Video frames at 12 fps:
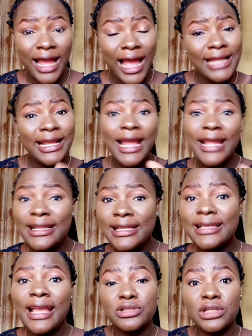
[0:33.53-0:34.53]
and
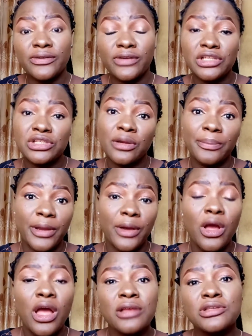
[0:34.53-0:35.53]
kindly notification
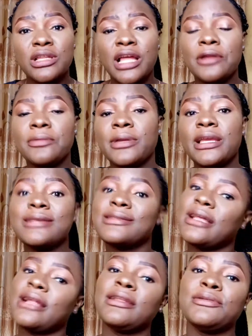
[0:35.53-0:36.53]
bell so that you'll be
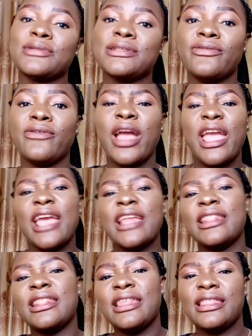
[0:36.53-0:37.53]
instantly notified
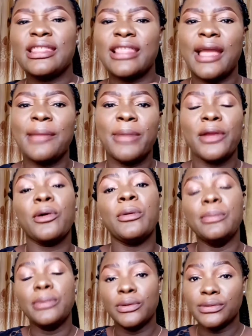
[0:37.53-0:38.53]
anytime I
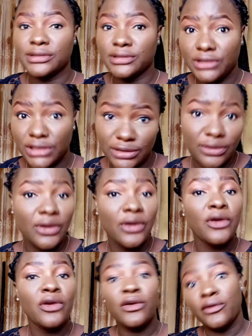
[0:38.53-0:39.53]
upload a new
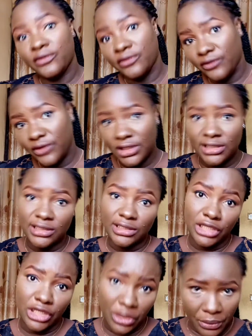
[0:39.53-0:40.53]

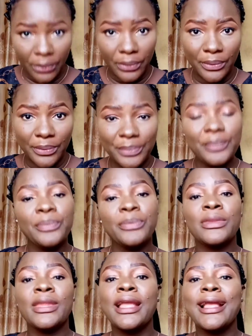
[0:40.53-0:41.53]
video.
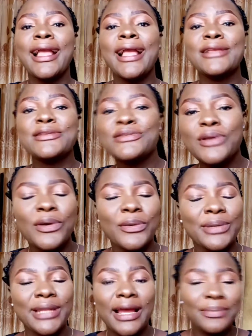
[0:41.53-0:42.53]
So
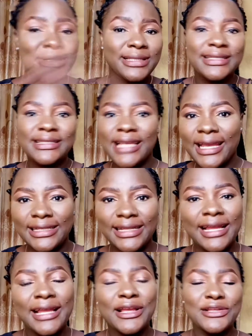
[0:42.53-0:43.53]
with that being said,
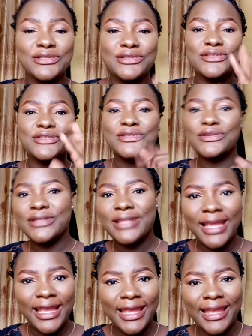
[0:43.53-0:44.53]

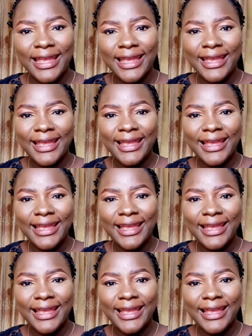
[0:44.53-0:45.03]
today